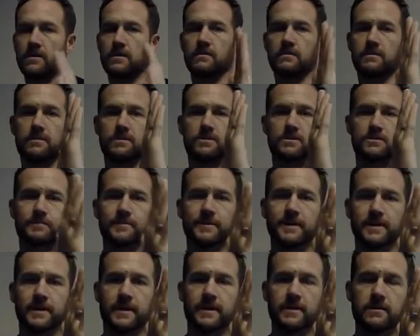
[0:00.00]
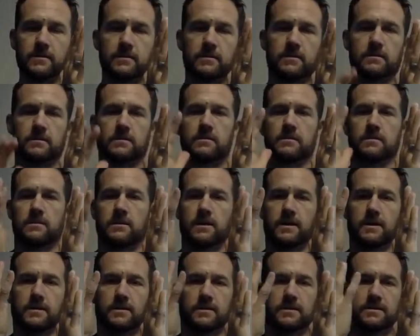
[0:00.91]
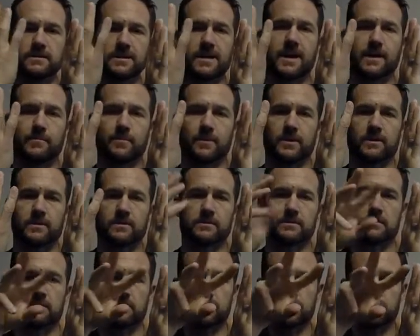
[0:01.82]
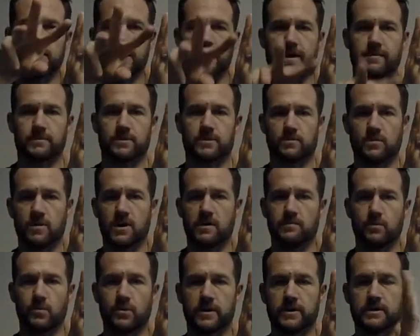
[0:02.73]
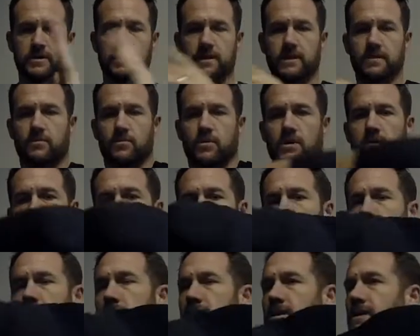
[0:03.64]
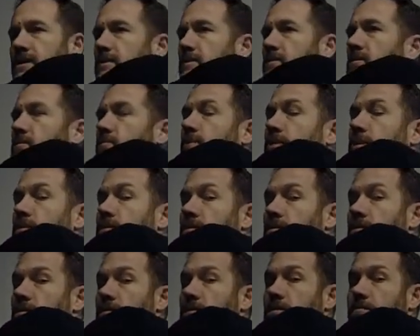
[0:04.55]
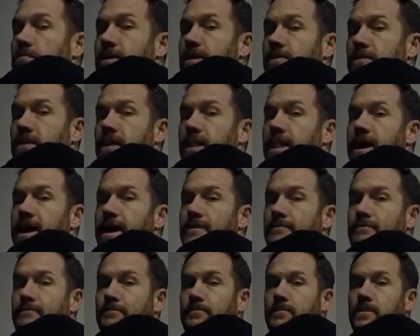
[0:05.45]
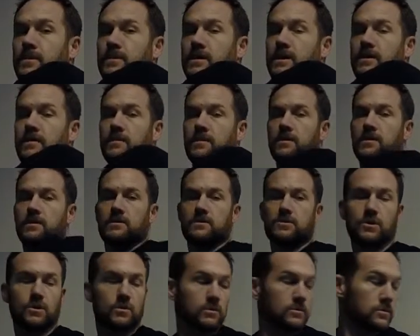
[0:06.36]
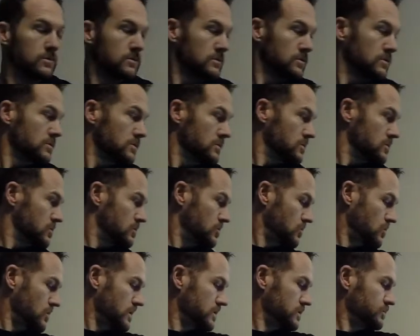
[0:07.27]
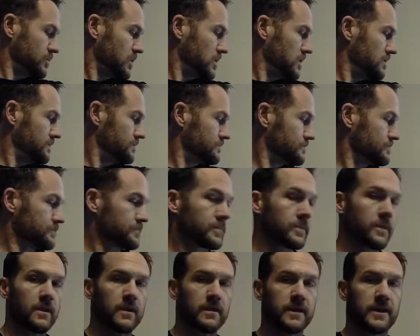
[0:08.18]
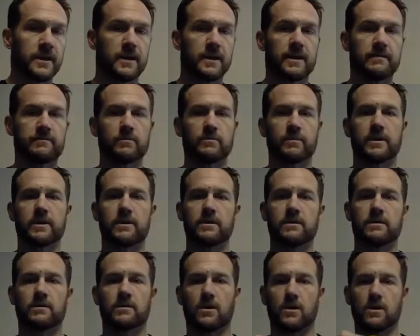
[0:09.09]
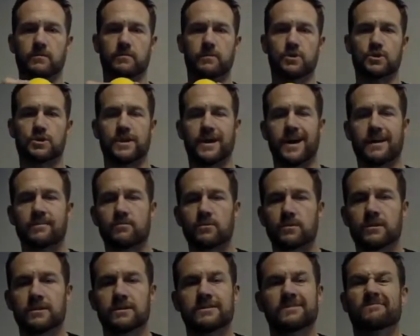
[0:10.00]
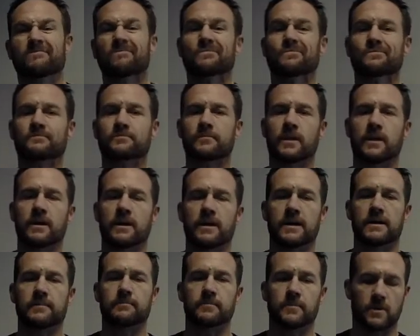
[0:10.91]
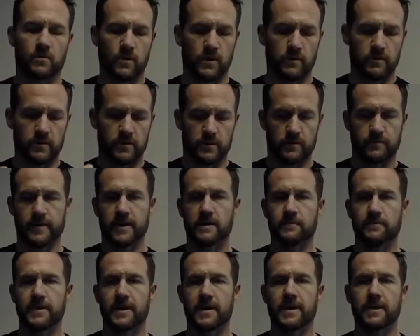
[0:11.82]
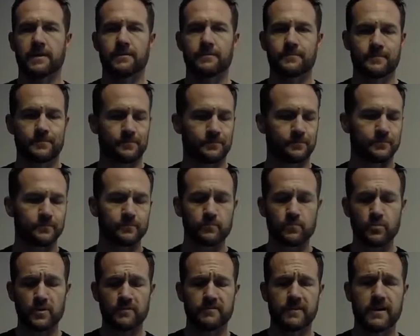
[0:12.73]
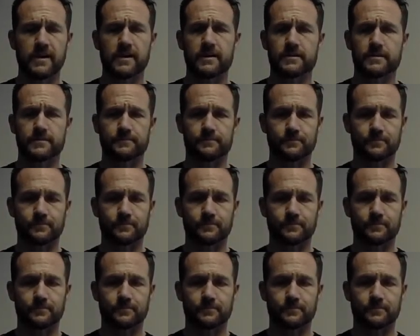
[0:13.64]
the spine and the scapula. So the traps, the rhomboids, and then we're also going to talk a little bit about the lat. Okay, so lacrosse ball, again, everybody, all of you should have one. You want one in your bike bag, briefcase,